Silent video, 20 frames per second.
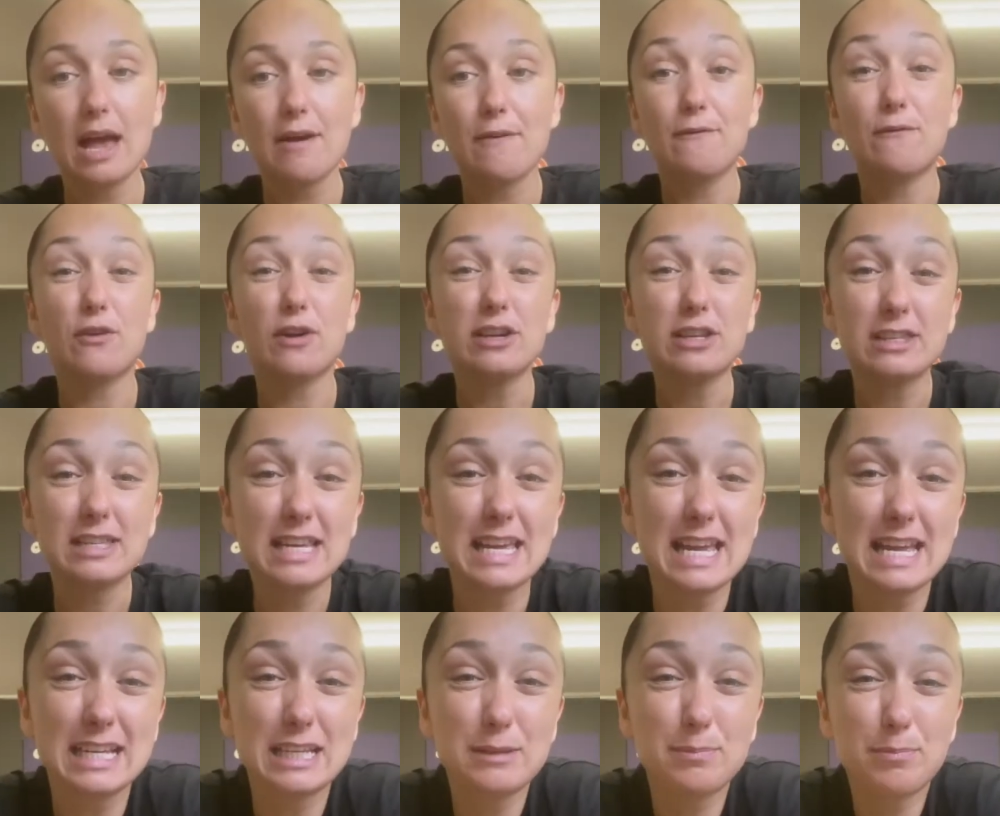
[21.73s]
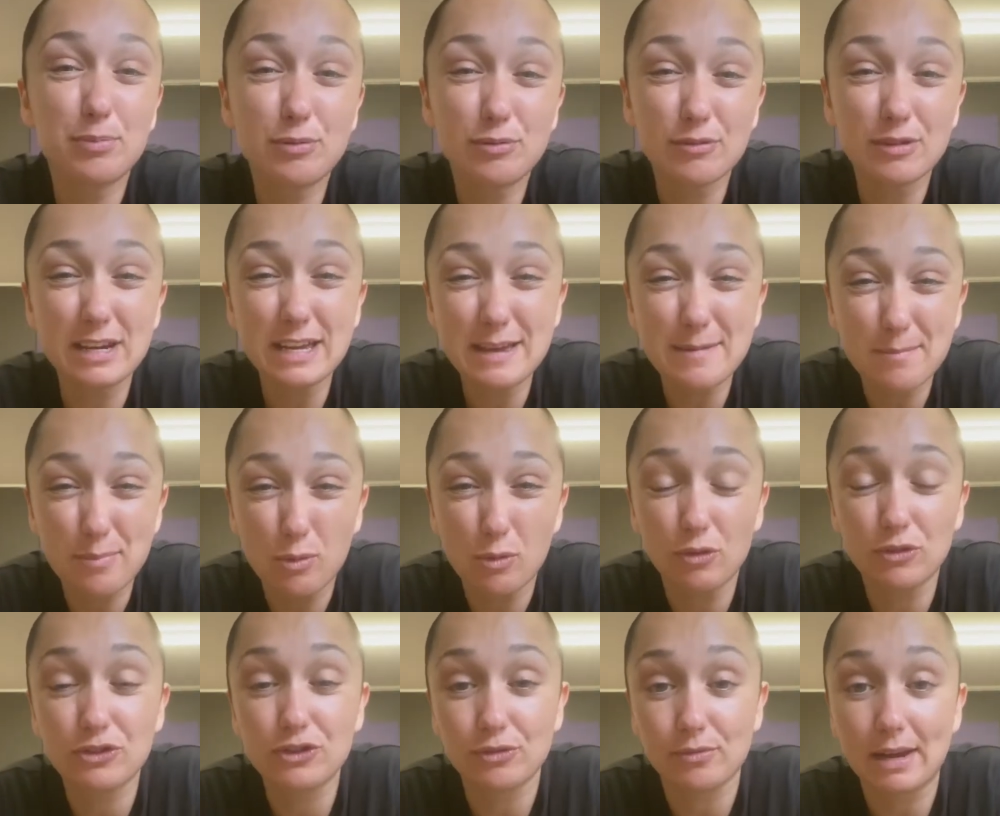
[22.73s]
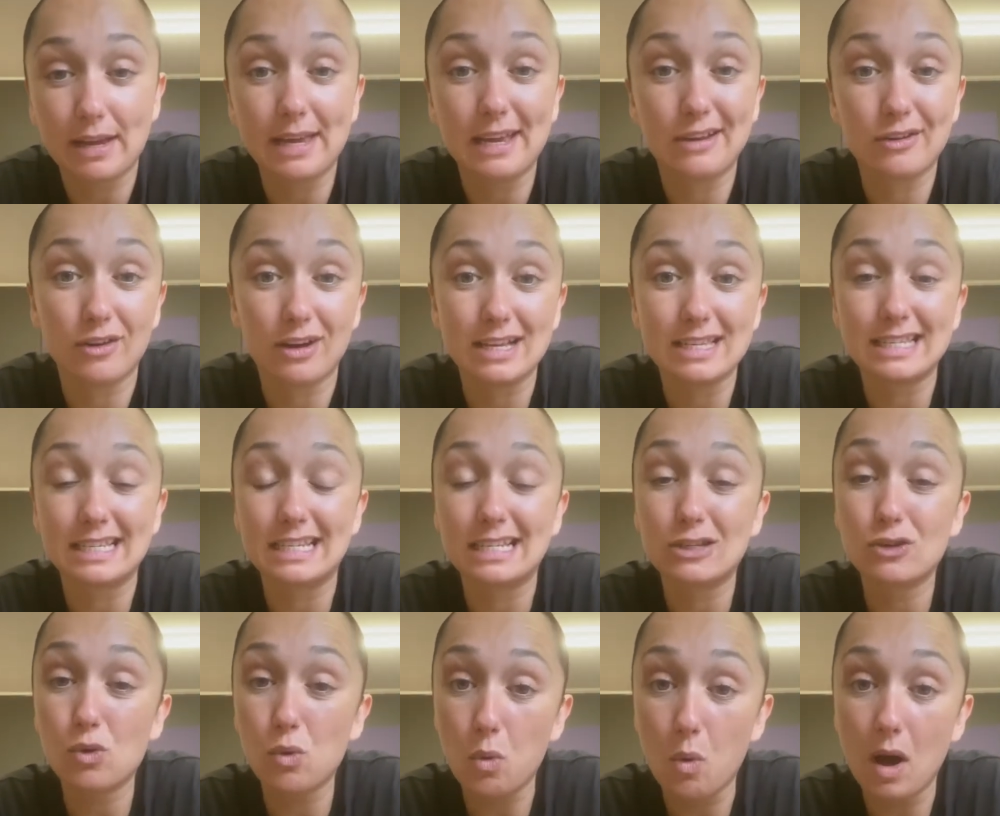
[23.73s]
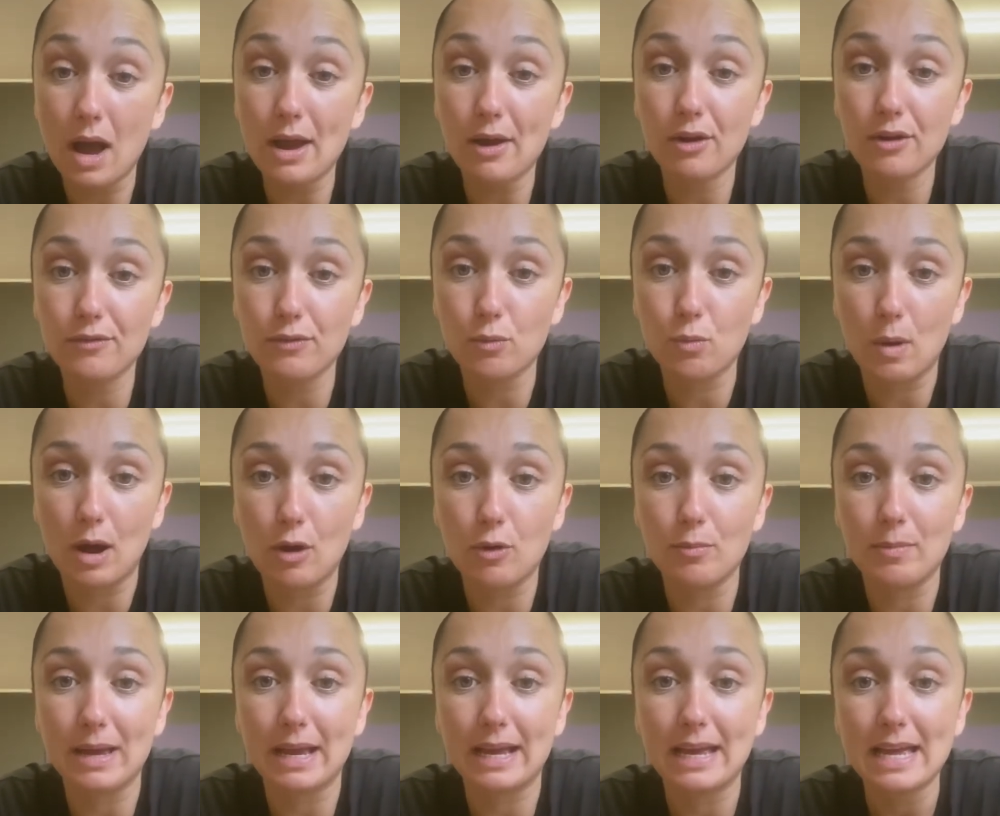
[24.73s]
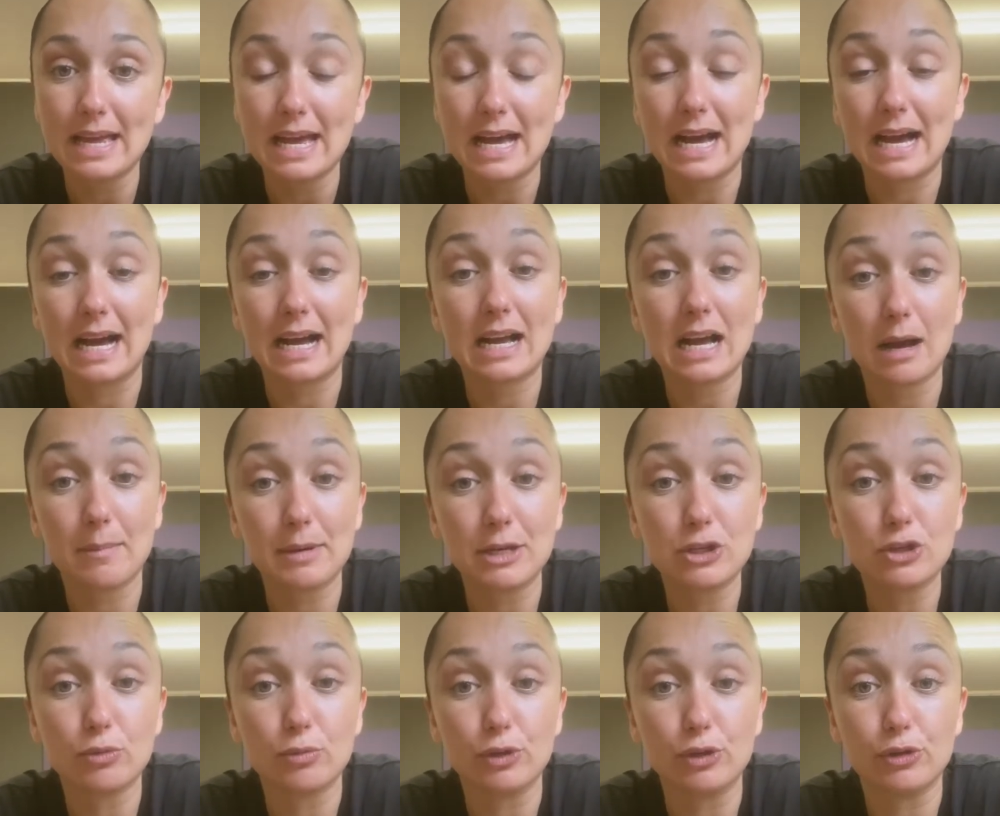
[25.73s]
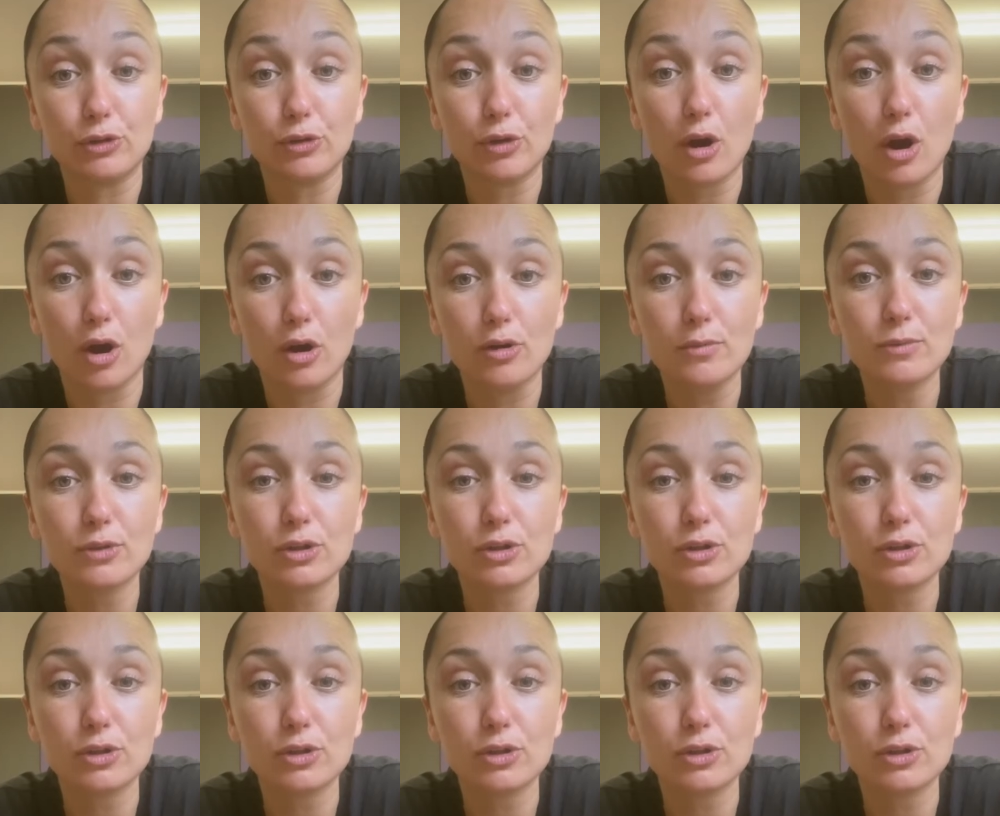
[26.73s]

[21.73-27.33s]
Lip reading: firstly, it's pretty important to recognize that it's quite overwhelming coming to a new home.